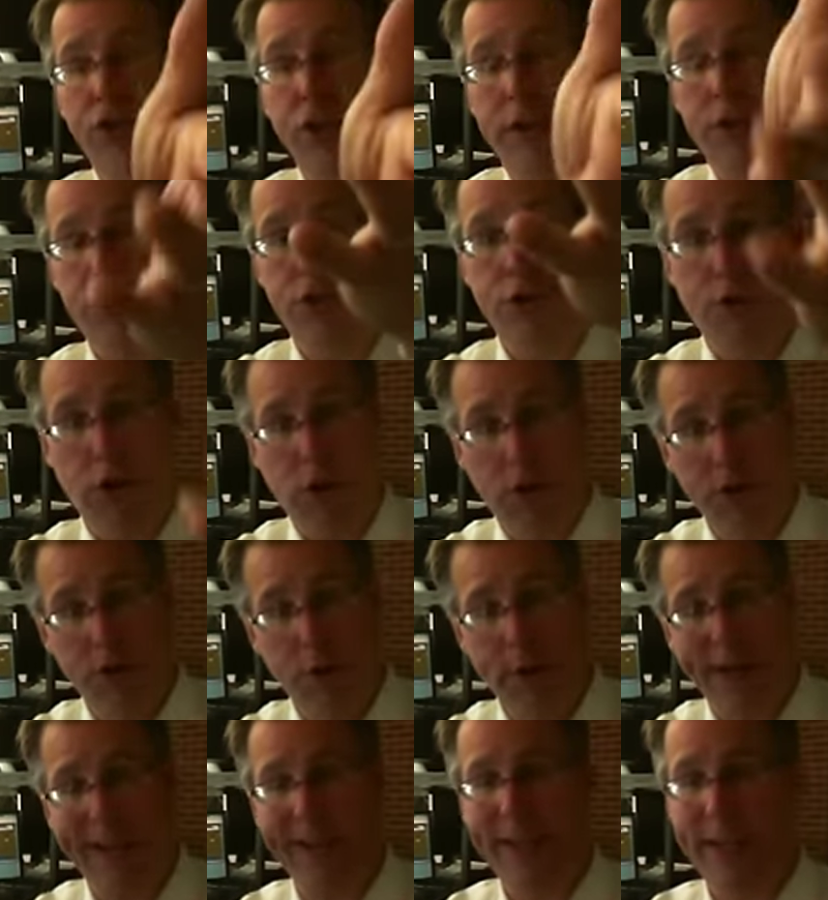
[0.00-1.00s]
gesture
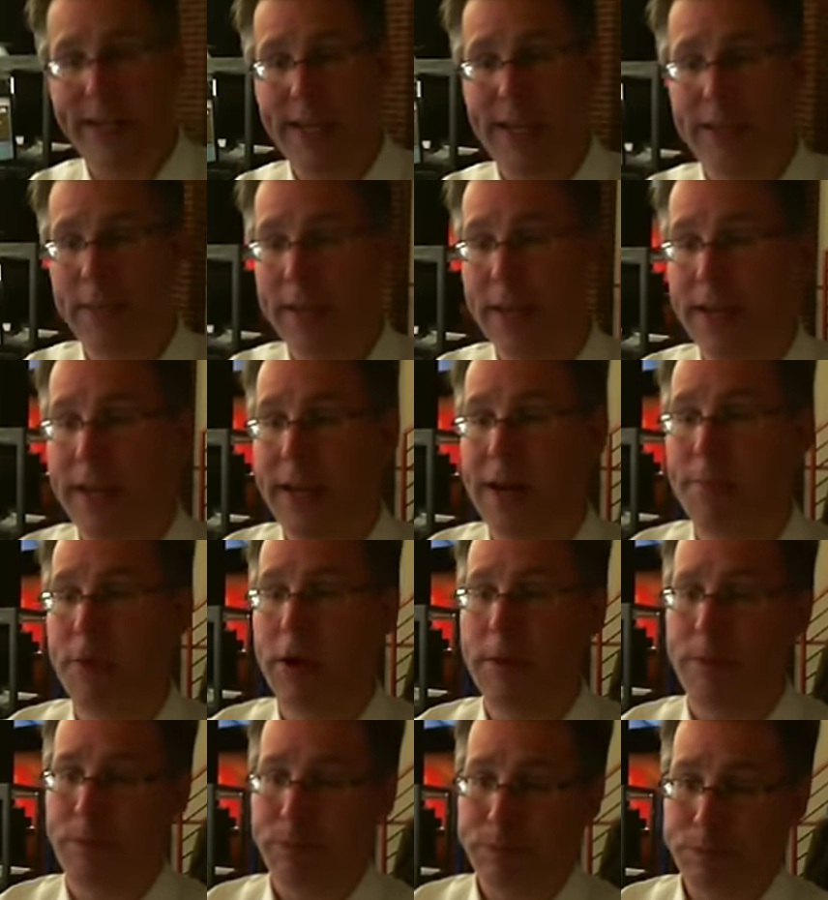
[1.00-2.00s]
annoyingly into the
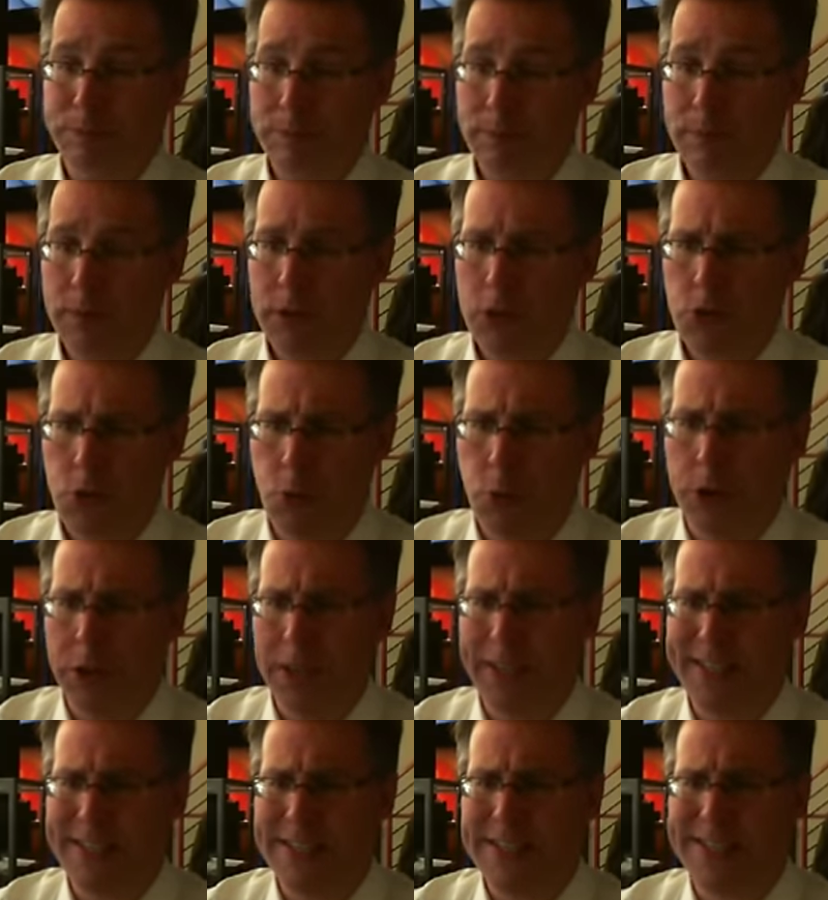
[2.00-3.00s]
camera, would
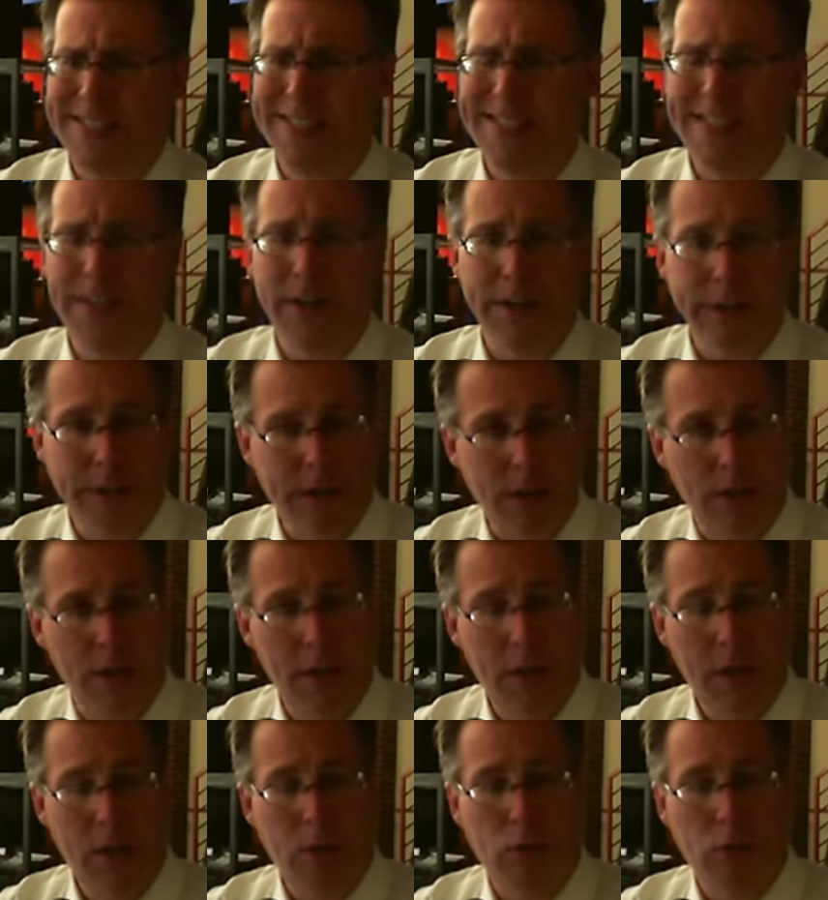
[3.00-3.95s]
like to see on here.